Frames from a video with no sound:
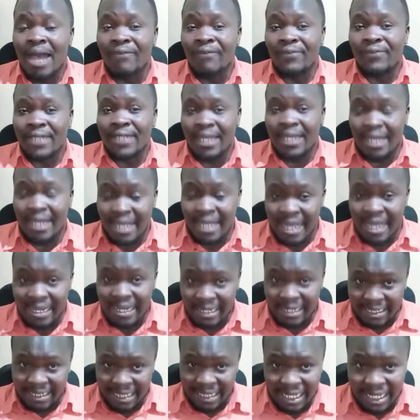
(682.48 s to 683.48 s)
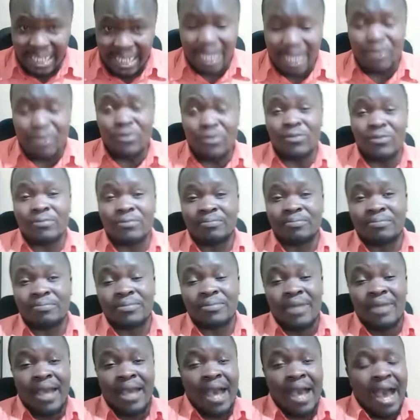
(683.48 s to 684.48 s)
after Anne Kananu.
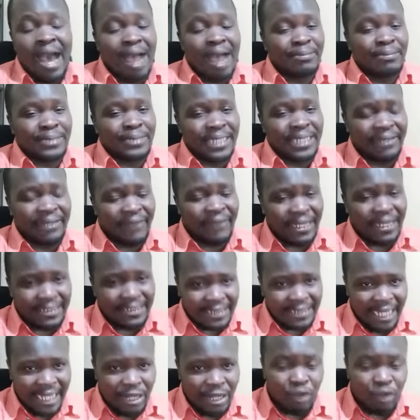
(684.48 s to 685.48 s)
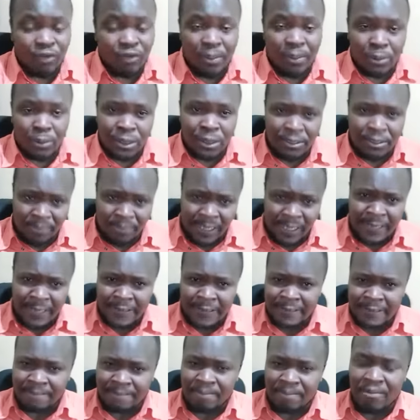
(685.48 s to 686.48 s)
I'm seeing that kind of a
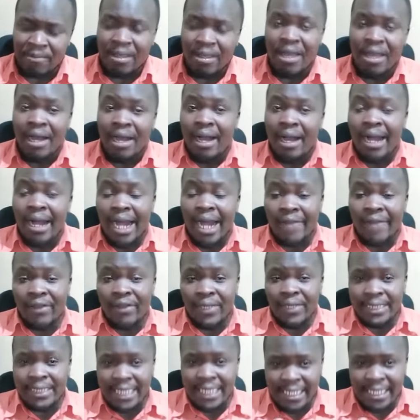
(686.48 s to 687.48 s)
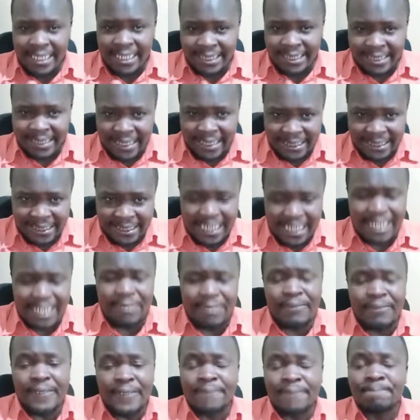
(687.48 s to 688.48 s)
possibility. Otherwise, ladies and
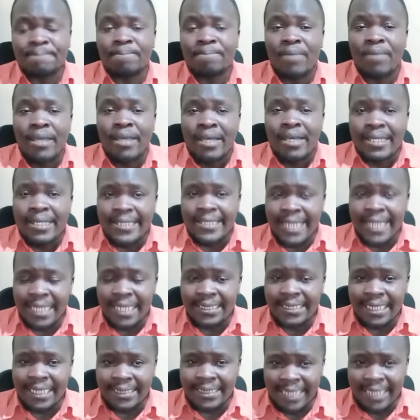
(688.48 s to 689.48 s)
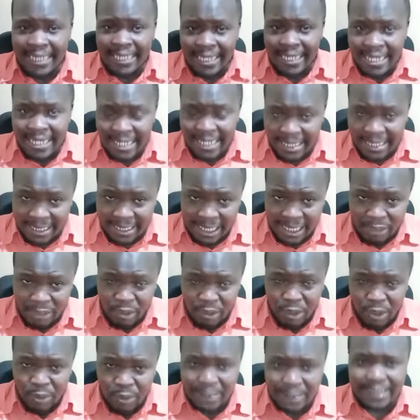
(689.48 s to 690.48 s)
gentlemen, just as I did
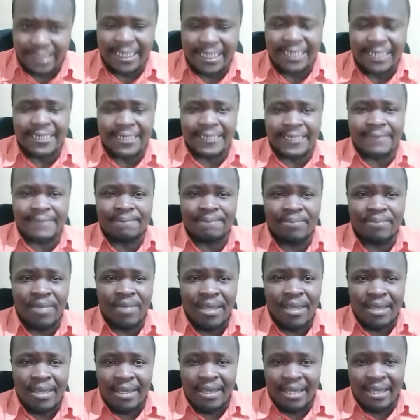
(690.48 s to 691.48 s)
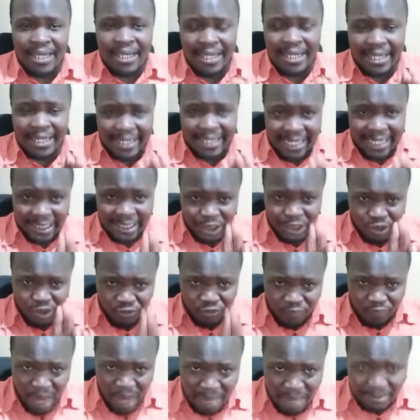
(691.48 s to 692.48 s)
indicate when I was starting, in case
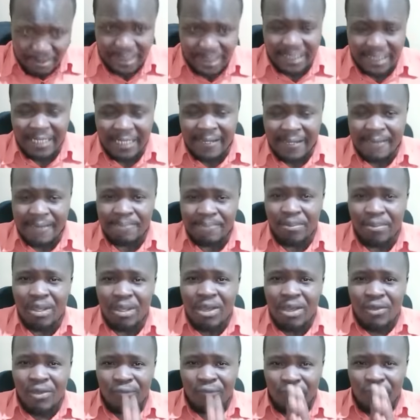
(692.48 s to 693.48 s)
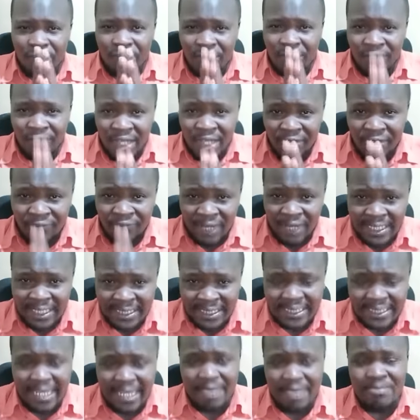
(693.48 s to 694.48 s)
you've bumped here for the very
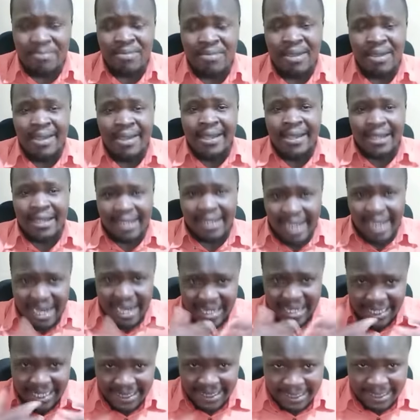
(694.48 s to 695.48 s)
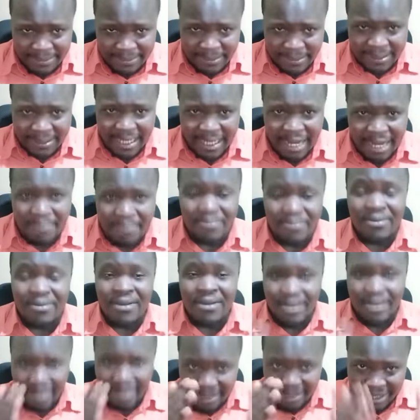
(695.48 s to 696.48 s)
first time, kindly subscribe,
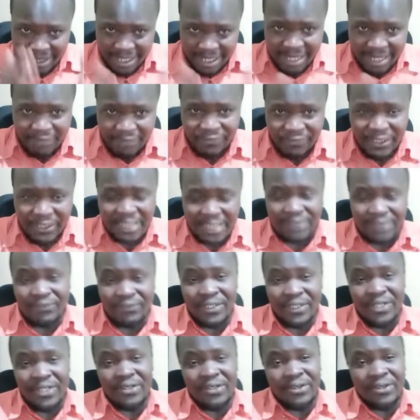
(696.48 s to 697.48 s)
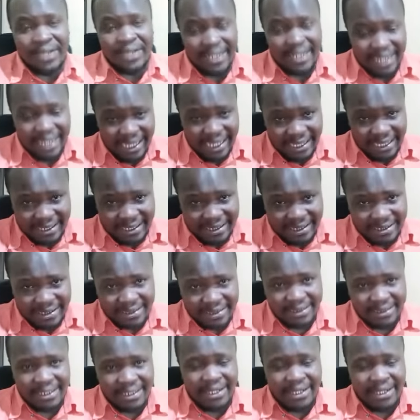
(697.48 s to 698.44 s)
give this video a like.